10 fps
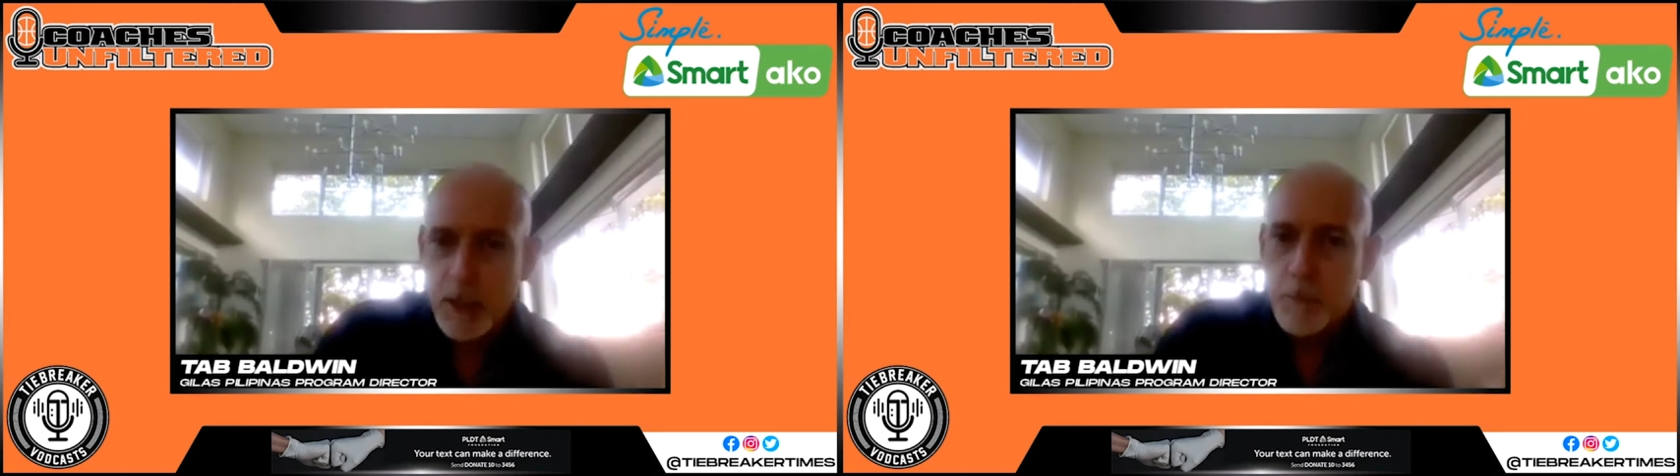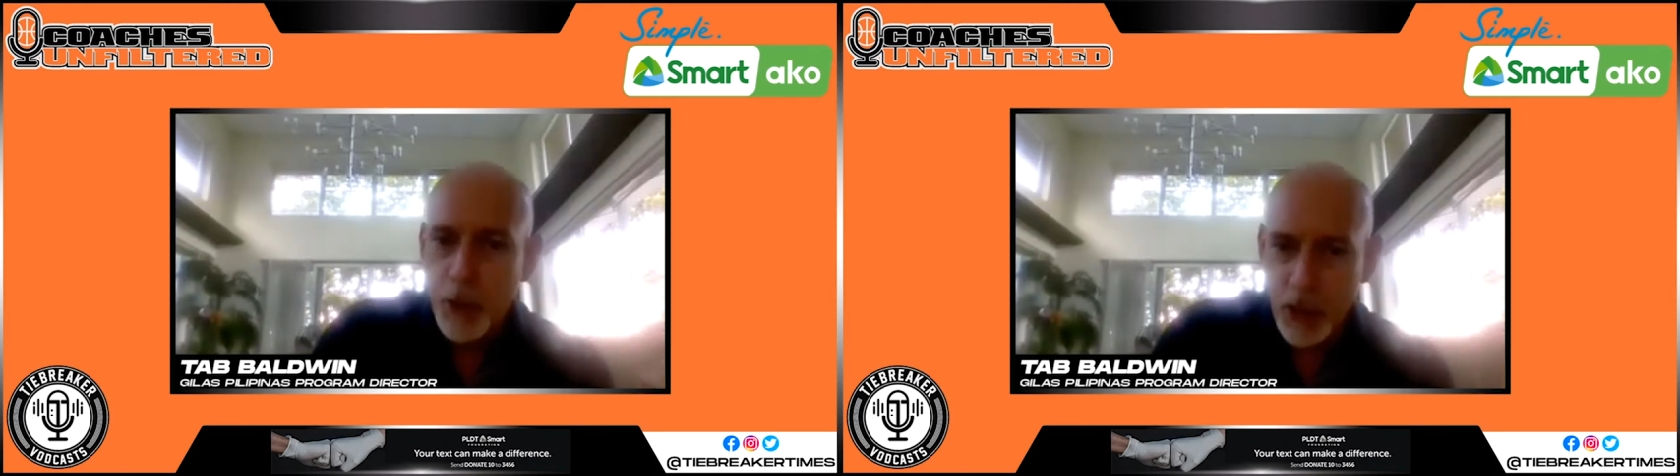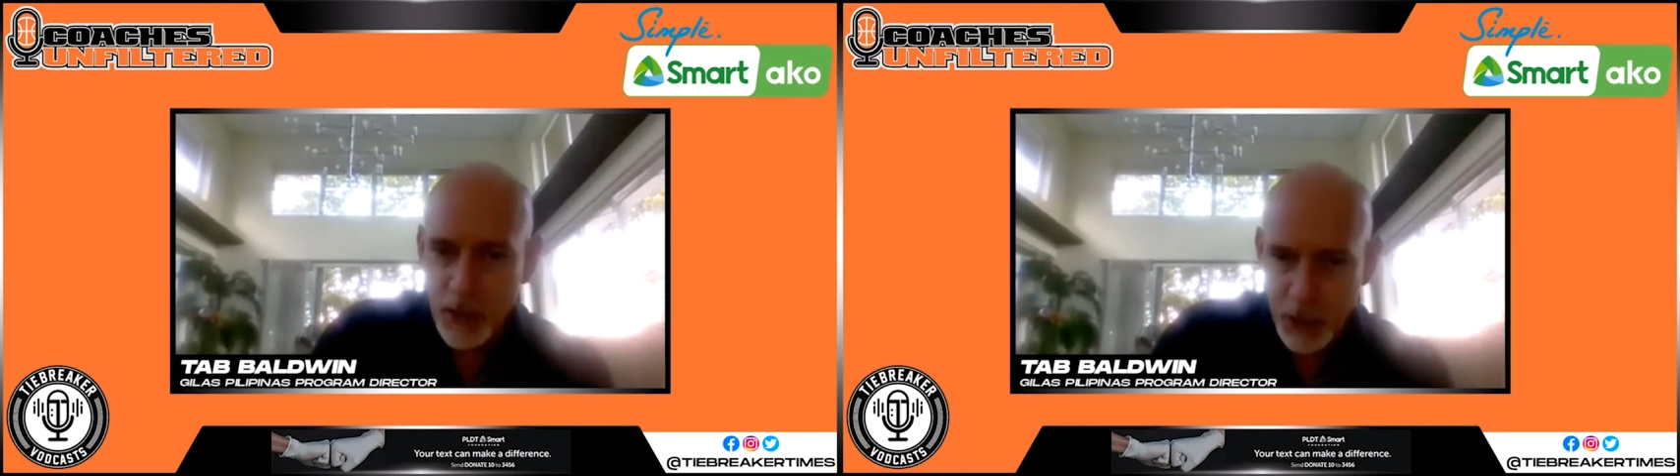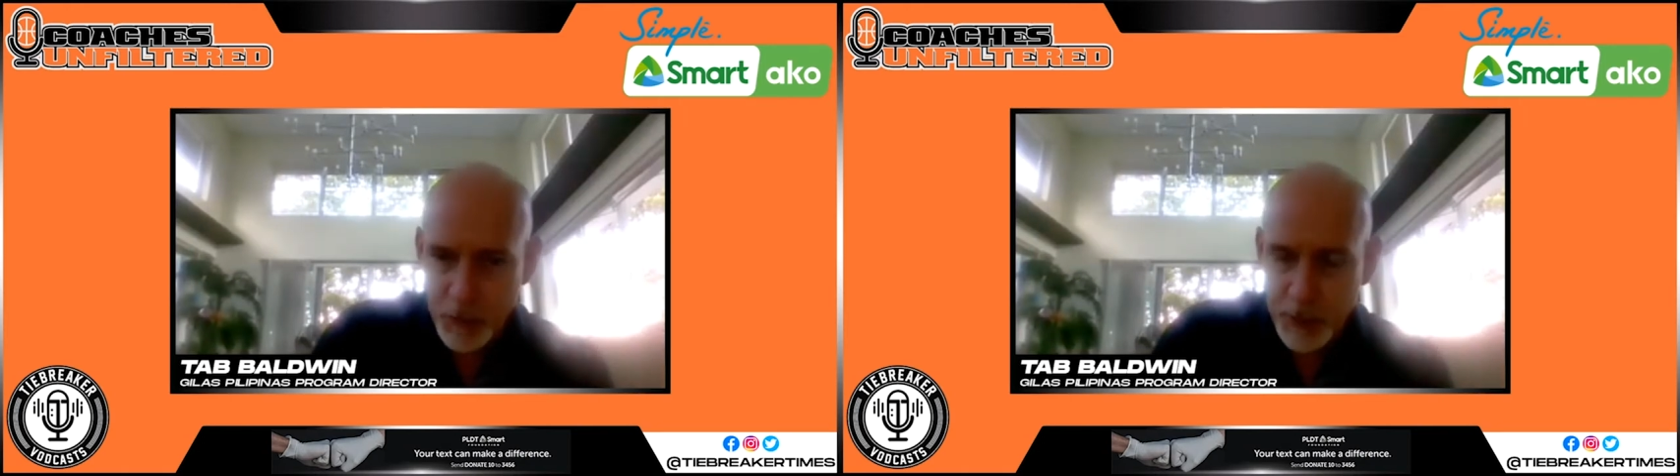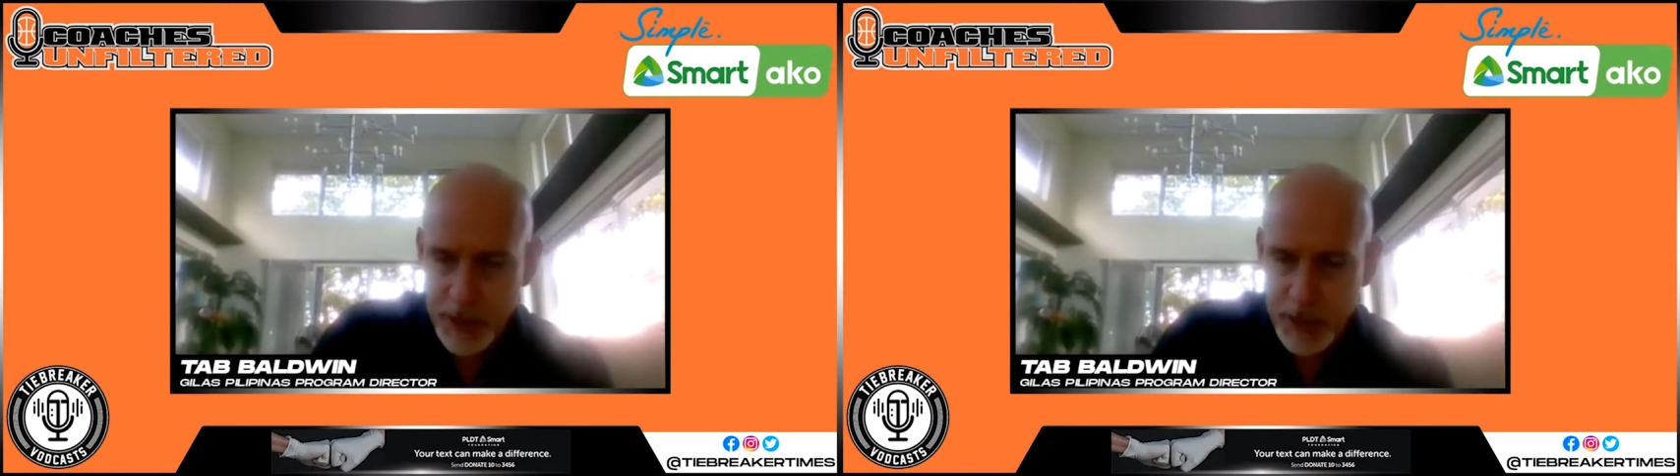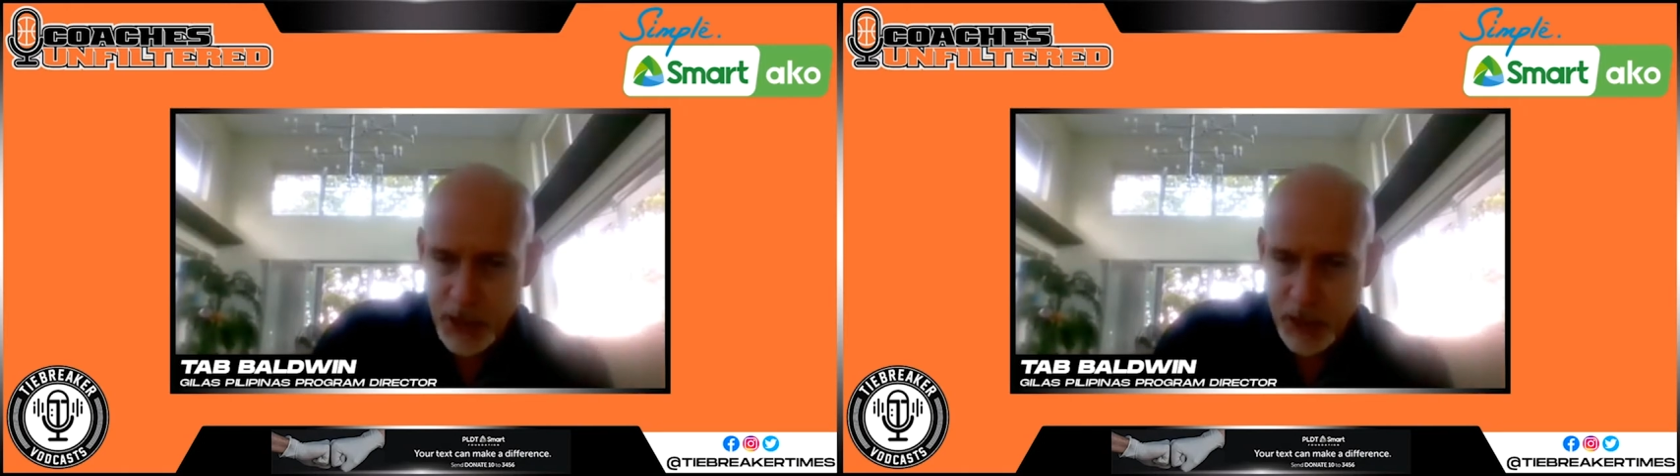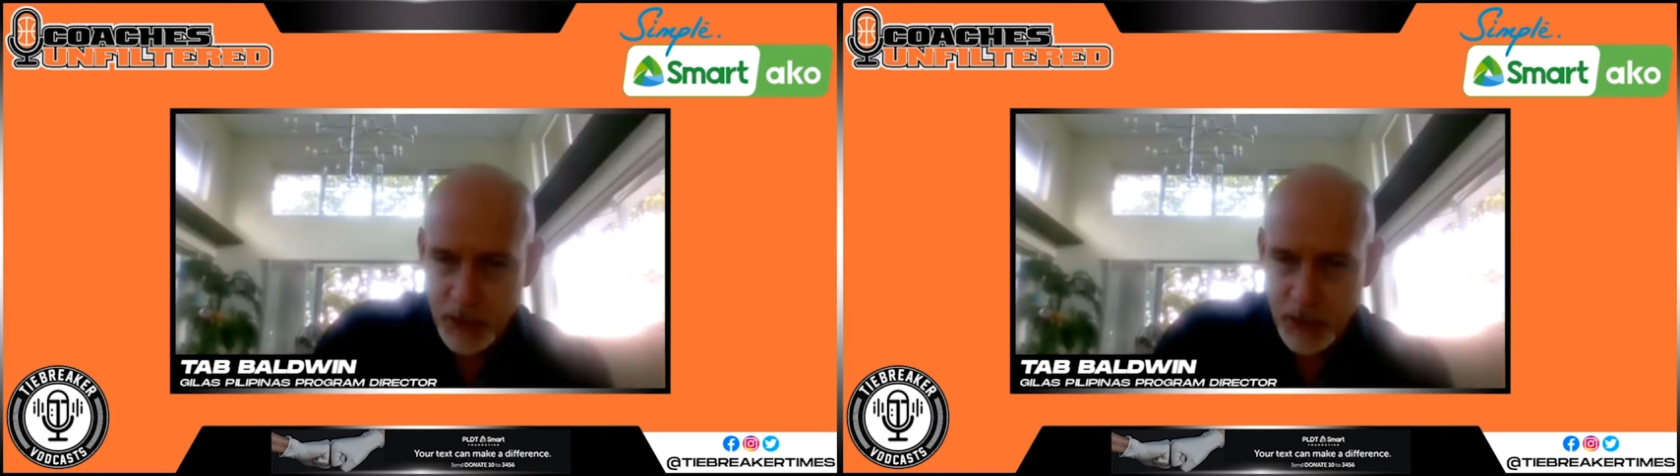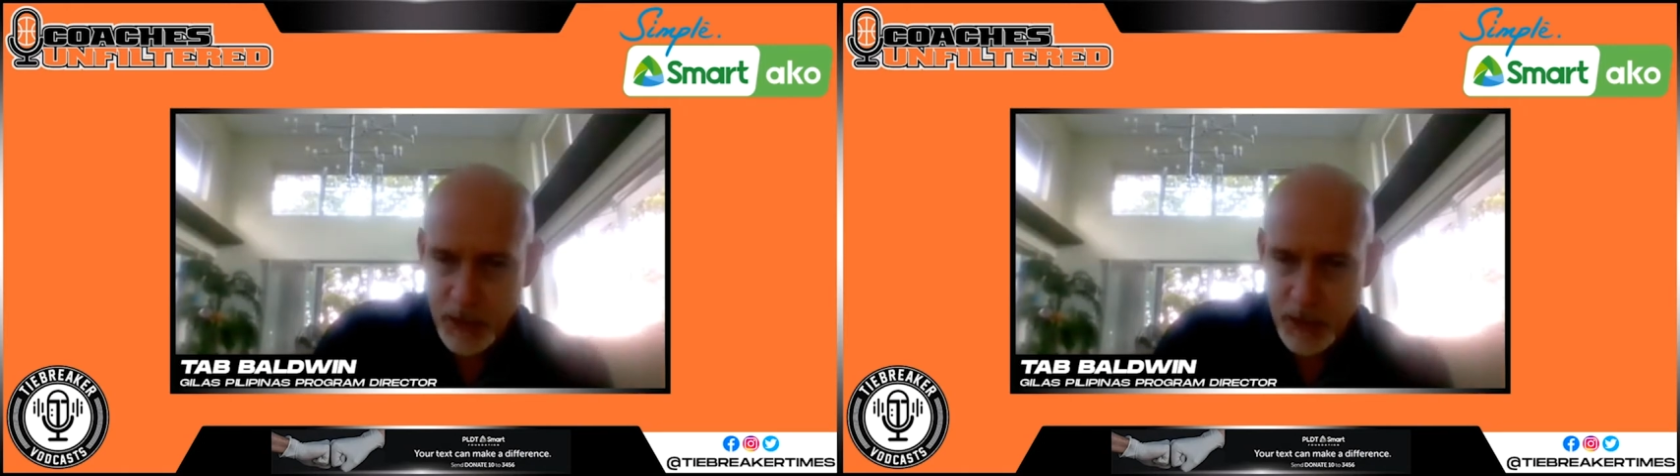part of your potential?